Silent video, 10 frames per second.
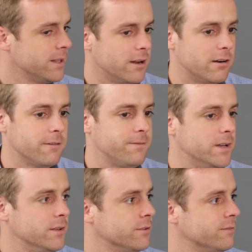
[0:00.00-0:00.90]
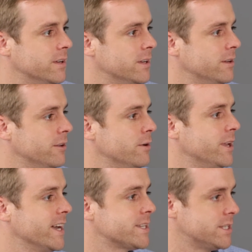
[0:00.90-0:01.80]
There are fears of an
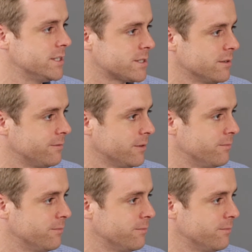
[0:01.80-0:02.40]
exodus of